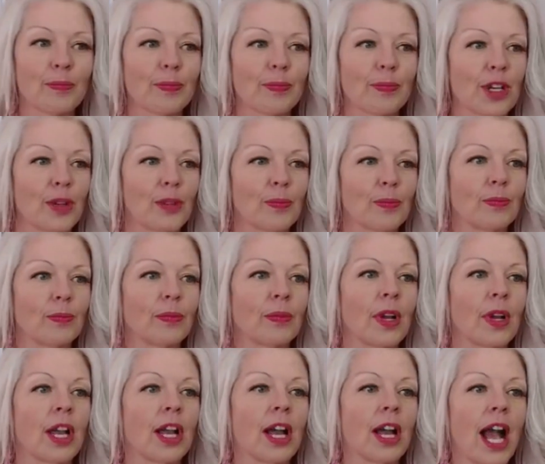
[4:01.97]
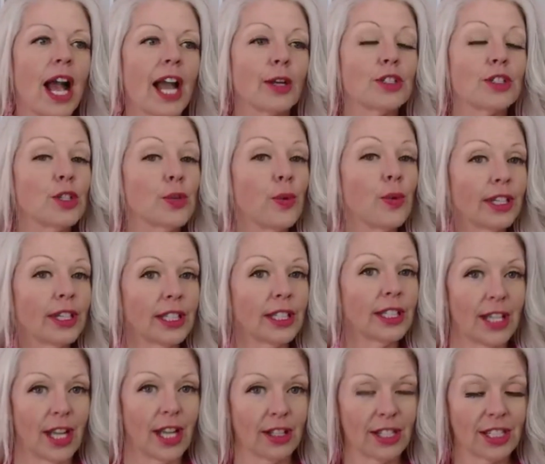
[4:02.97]
So I do want to
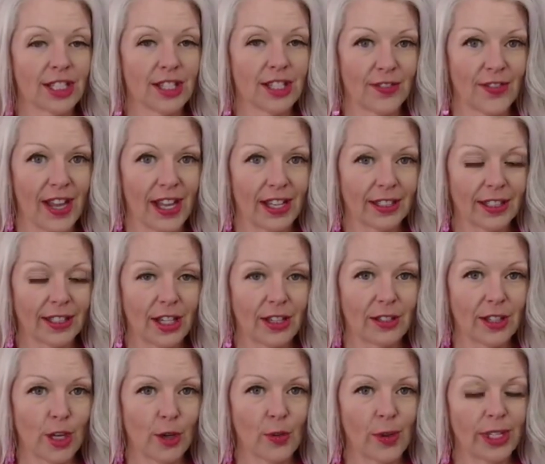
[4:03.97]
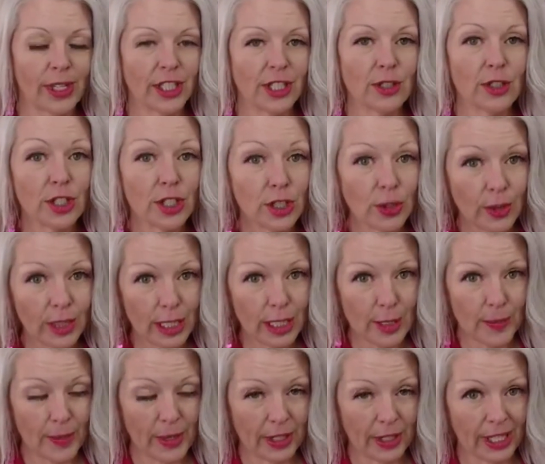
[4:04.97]
acknowledge the fact, though, that when you do
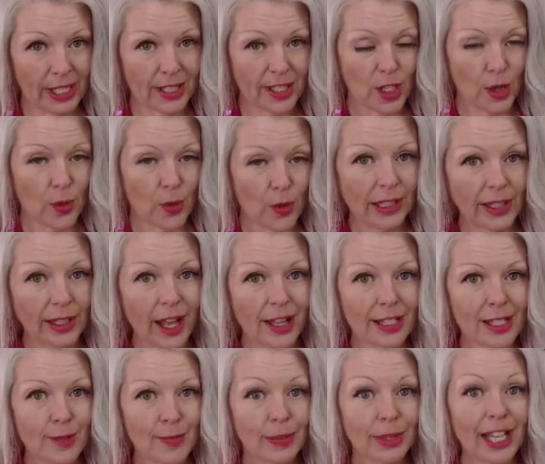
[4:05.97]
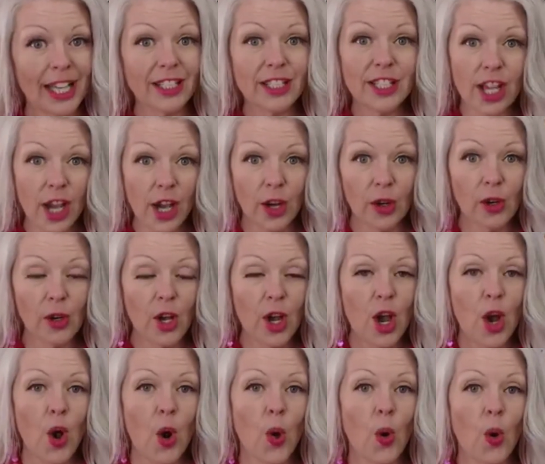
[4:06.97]
experience a weight loss plateau
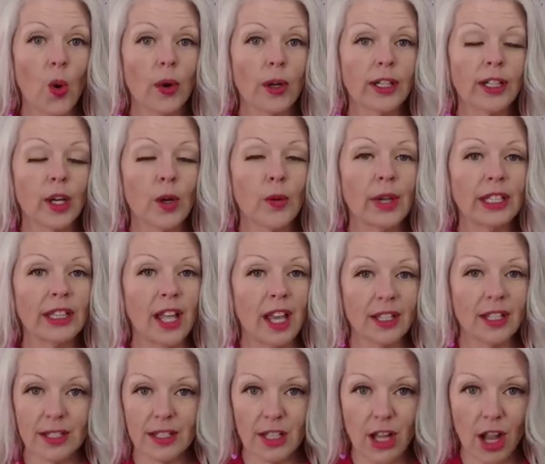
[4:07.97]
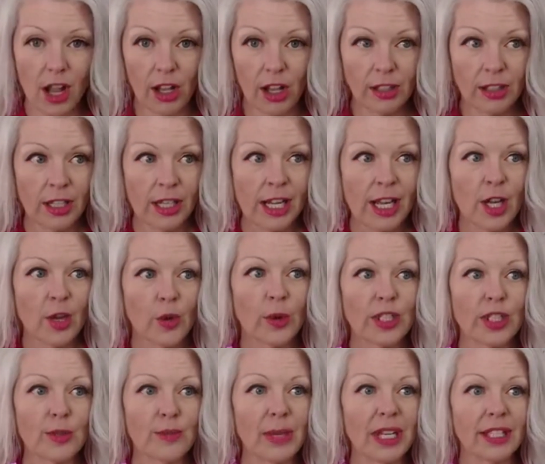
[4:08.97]
or a weight loss stall,
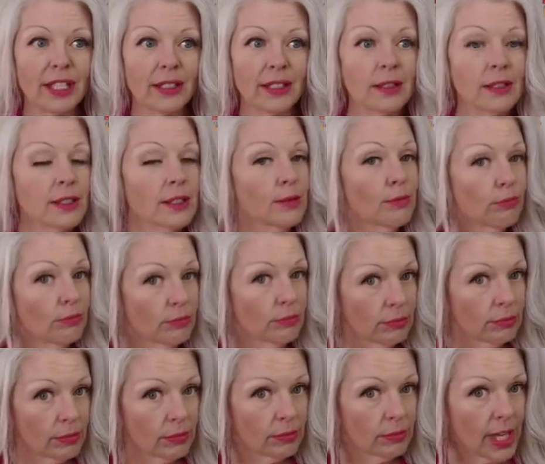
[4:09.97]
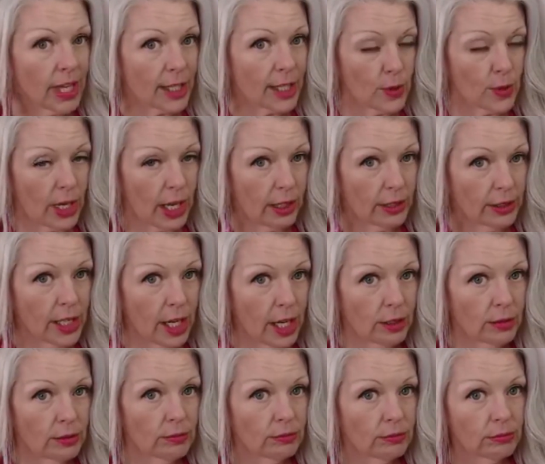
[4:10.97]
which means, as we all
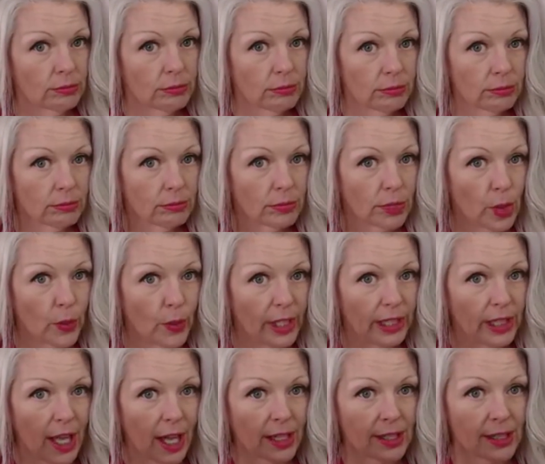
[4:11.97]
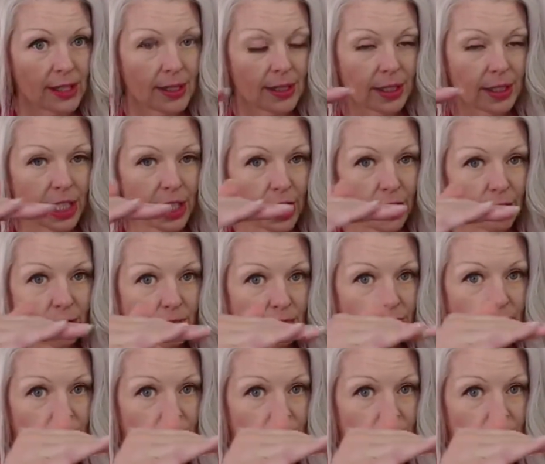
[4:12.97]
know, the weight loss, you know,